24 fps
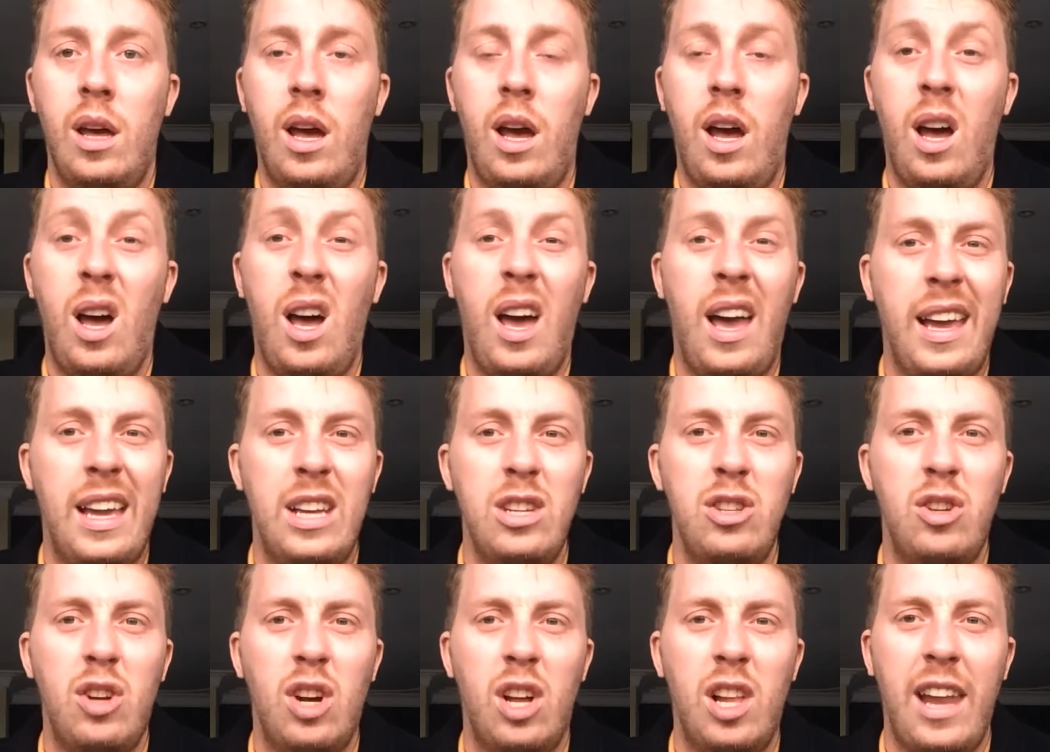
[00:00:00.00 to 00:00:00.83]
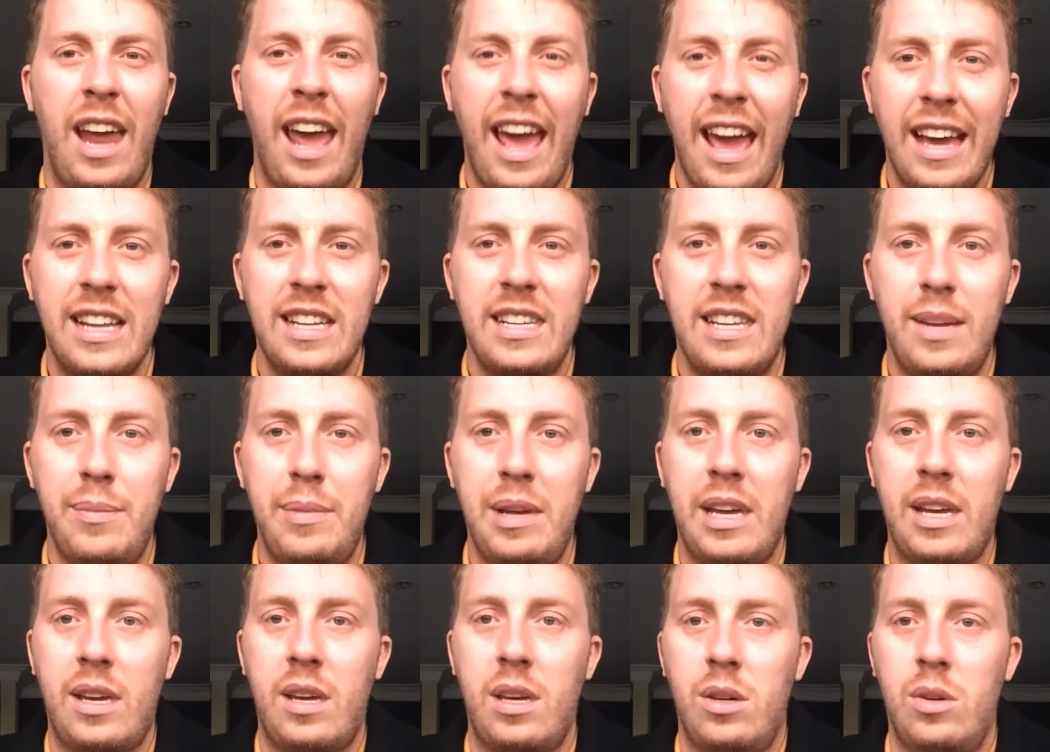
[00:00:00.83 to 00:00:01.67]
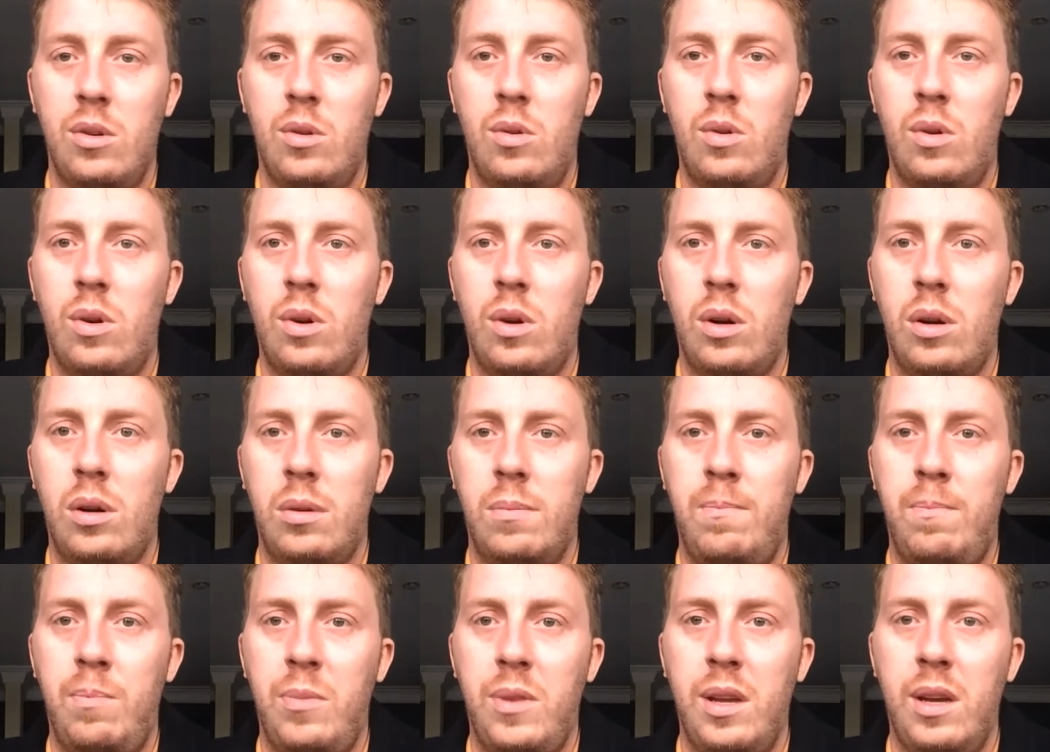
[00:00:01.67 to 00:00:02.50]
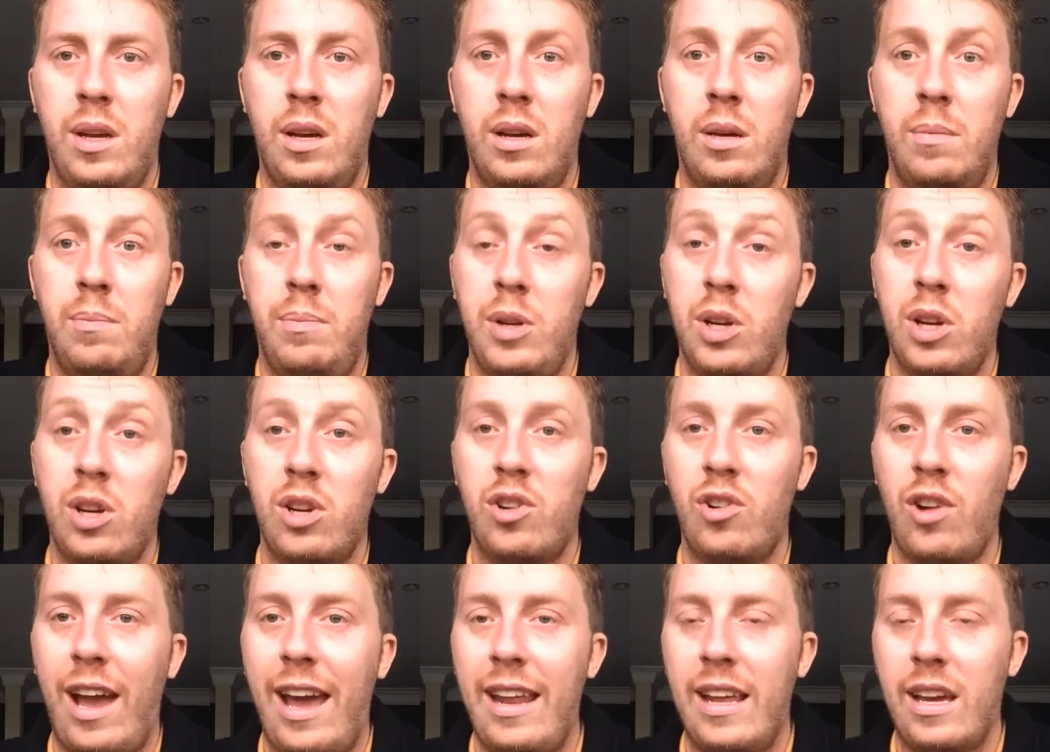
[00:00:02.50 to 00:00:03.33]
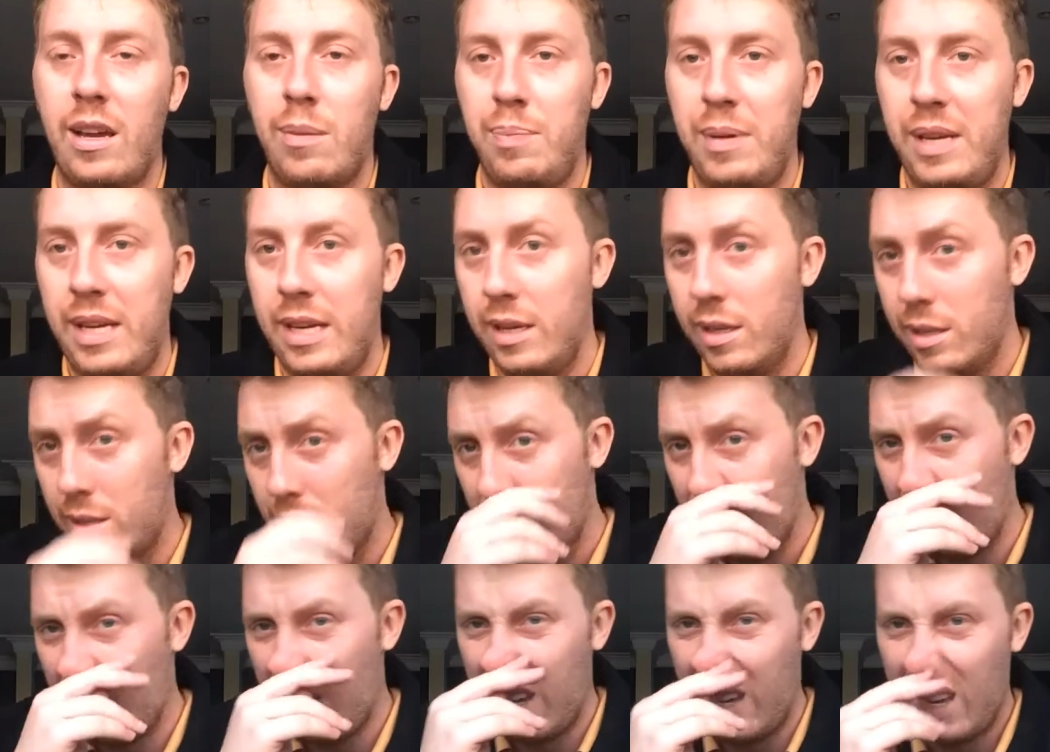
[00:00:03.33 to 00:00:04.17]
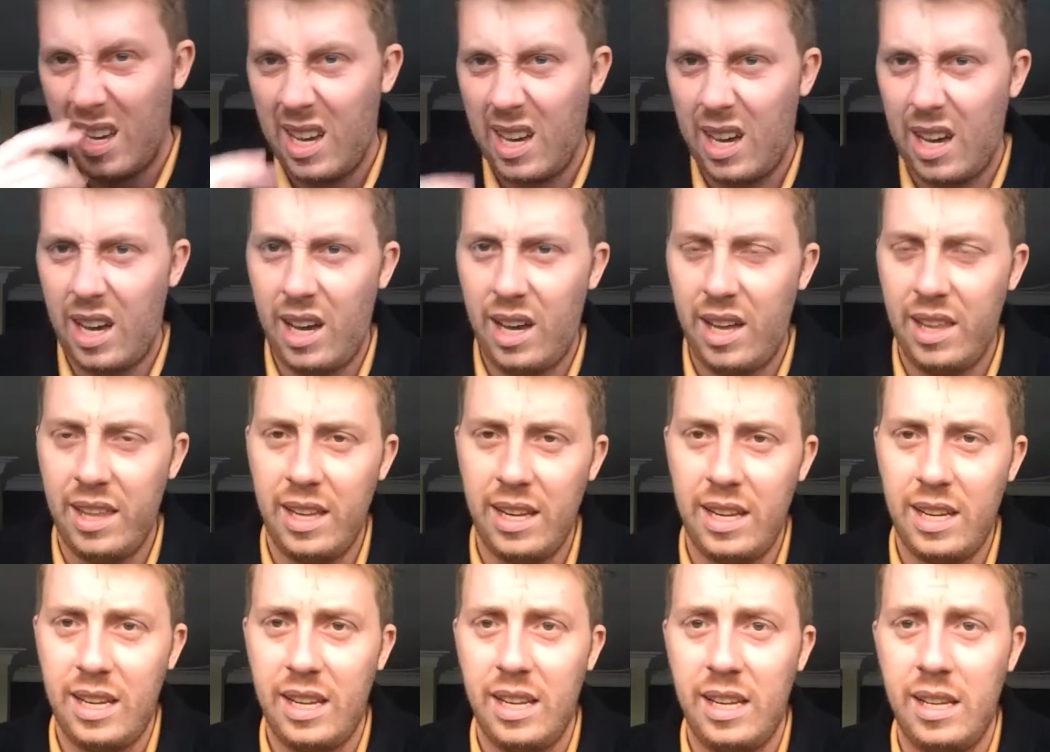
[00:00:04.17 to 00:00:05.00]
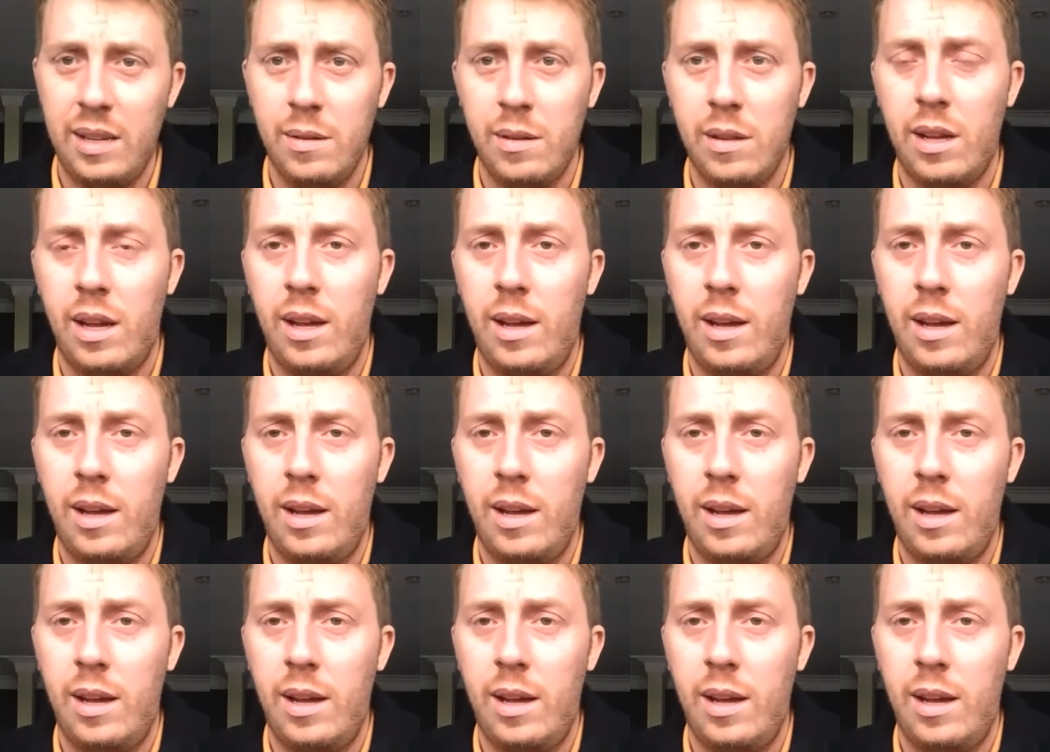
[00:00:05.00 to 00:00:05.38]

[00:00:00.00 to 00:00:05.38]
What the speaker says: I guess you call it academic or bureaucratic piece that he